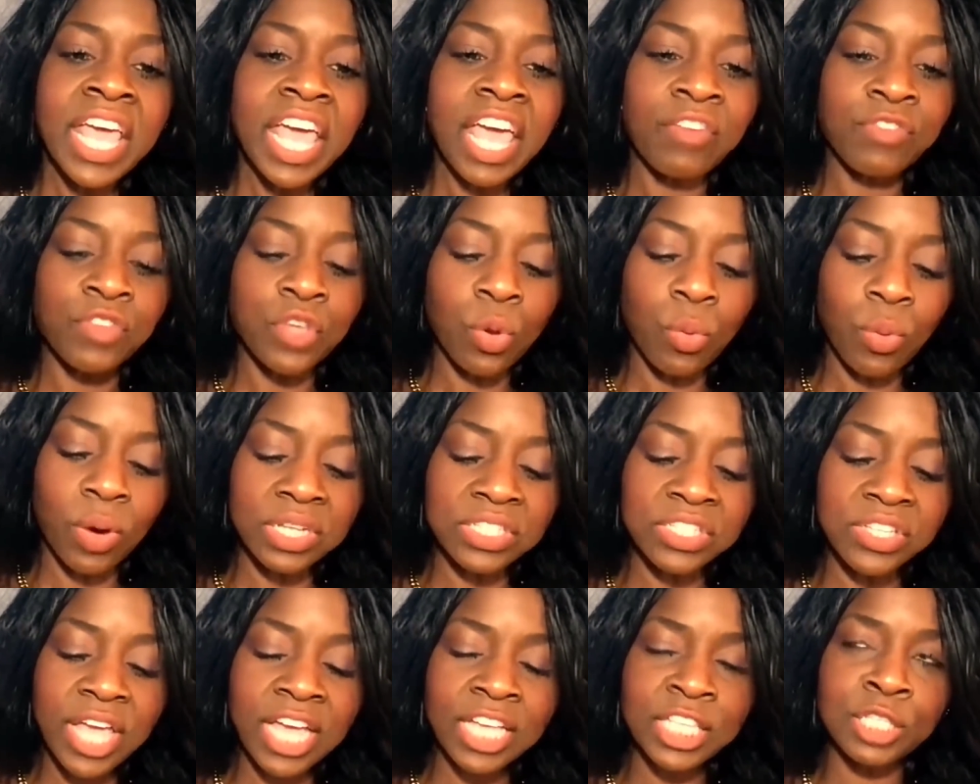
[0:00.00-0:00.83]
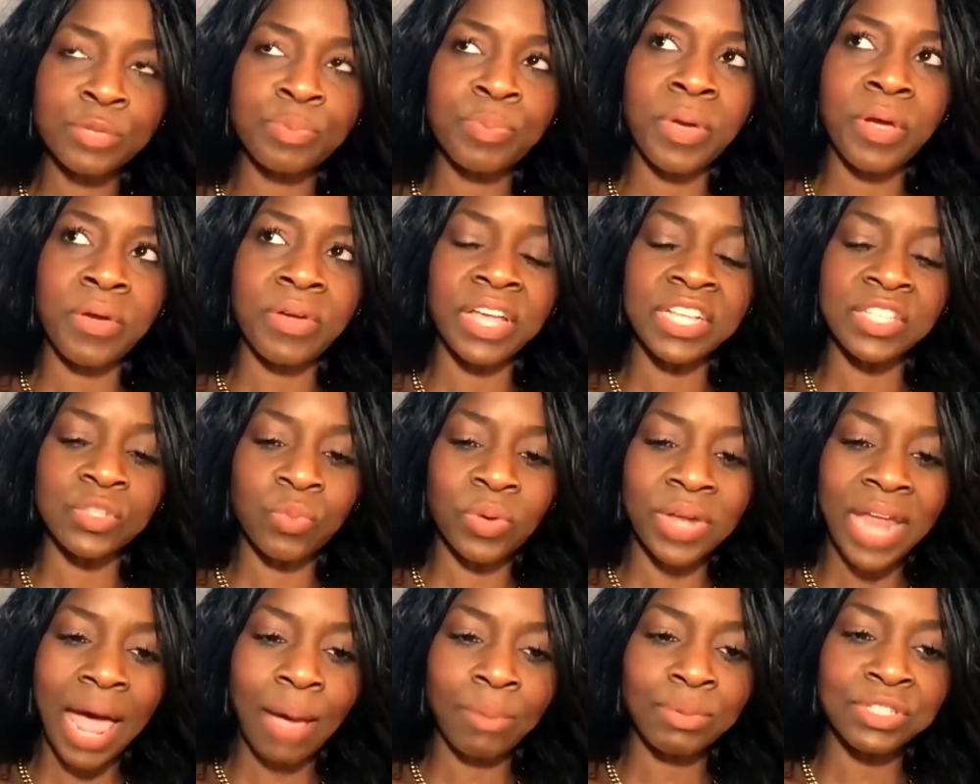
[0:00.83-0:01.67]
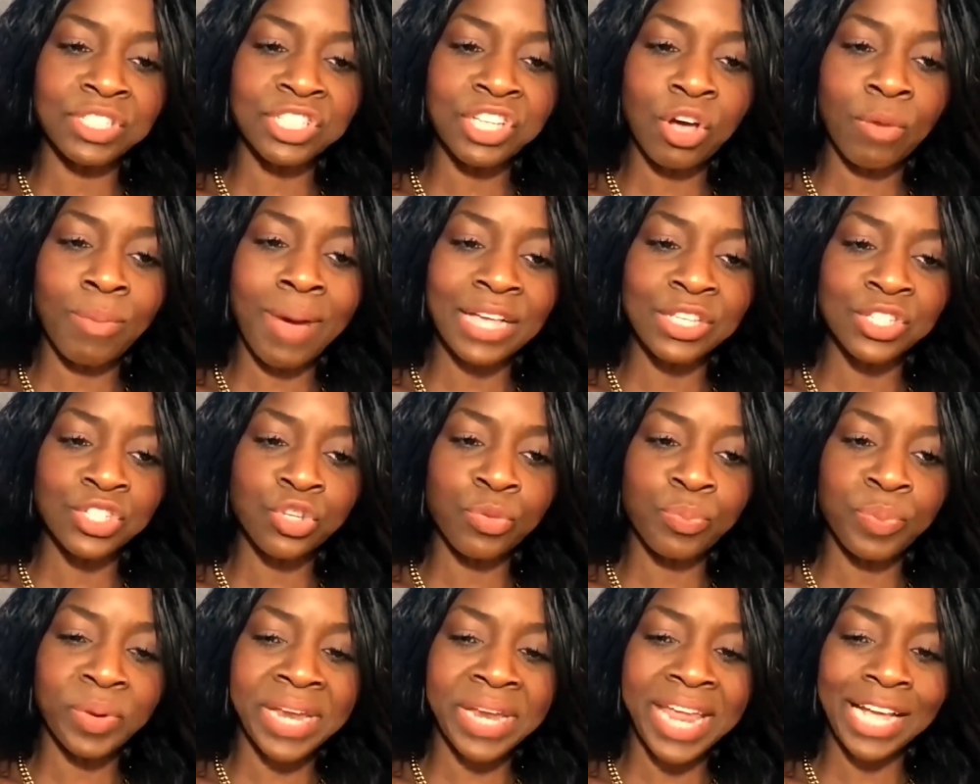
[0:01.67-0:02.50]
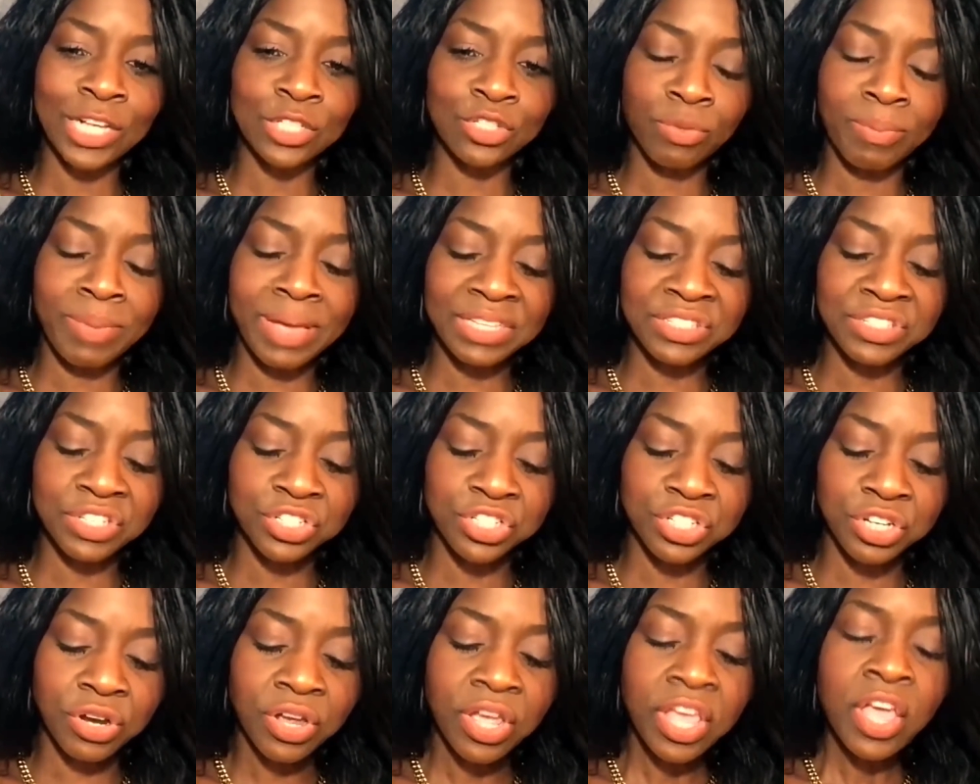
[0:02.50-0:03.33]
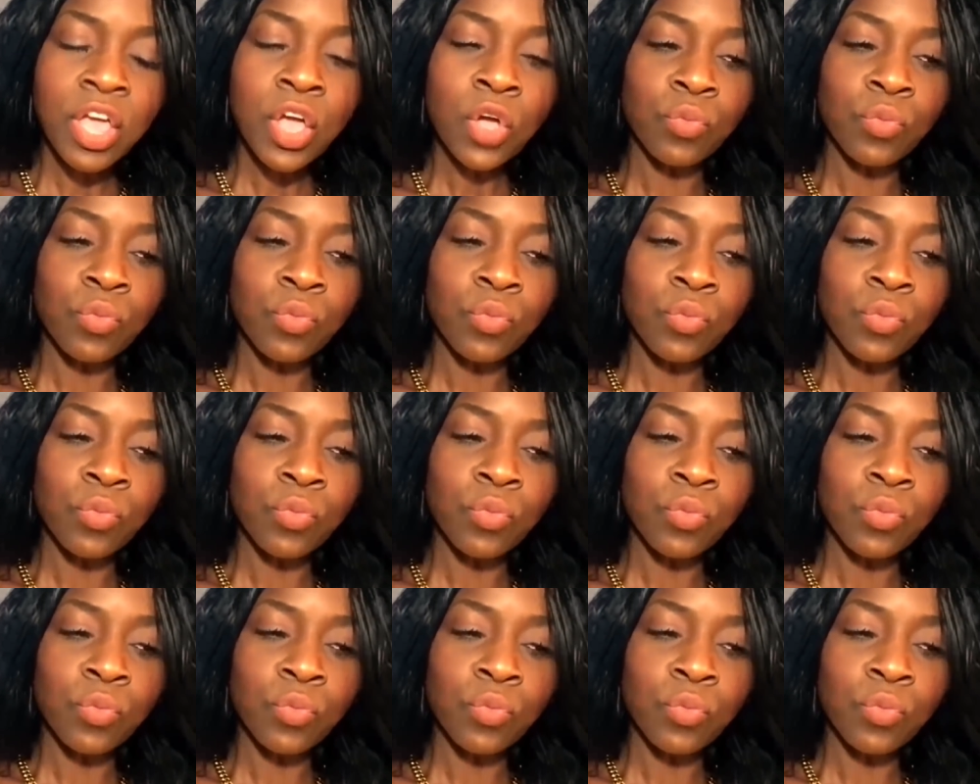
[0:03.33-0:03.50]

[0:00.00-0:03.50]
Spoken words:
If you want to experience what I was told by a supernatural messenger